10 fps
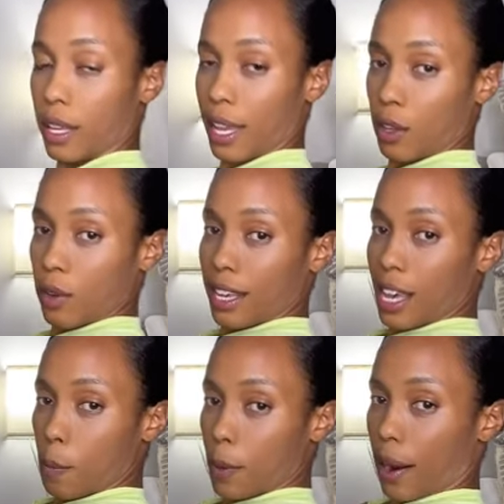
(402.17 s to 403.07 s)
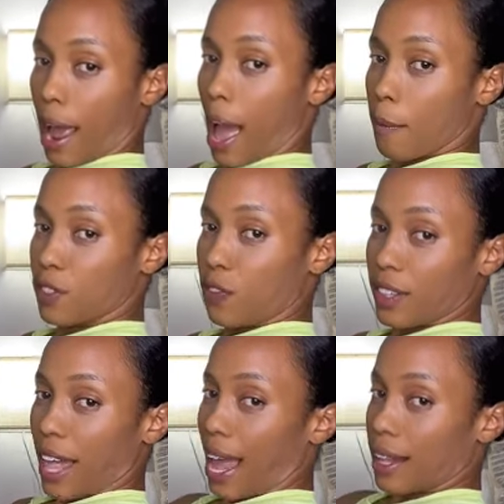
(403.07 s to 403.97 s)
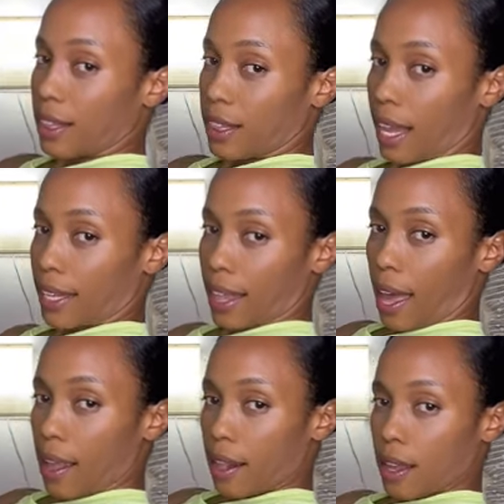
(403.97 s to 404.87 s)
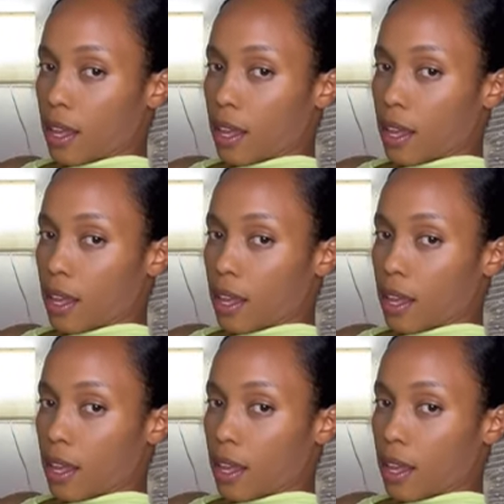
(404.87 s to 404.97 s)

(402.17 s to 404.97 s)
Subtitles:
can you keep your abs flat like that?